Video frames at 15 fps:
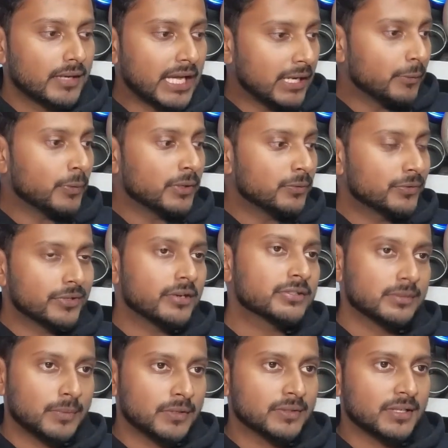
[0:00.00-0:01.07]
anyone who talks
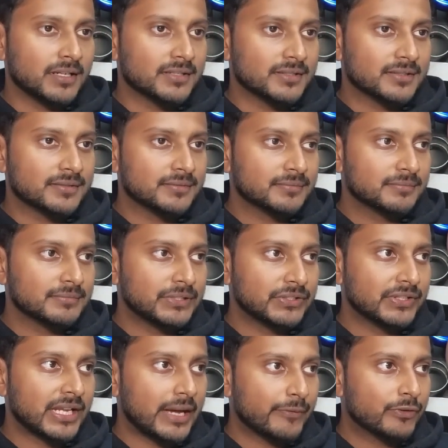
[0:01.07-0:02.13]
about cars
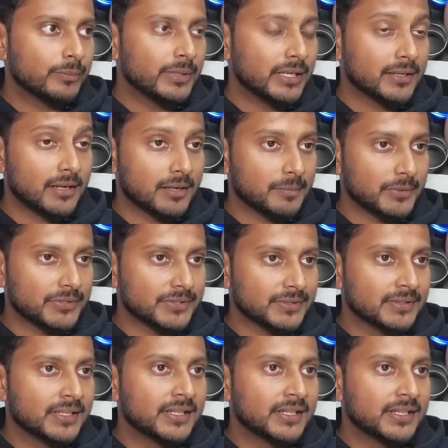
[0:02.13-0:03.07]
doesn't have to be a car person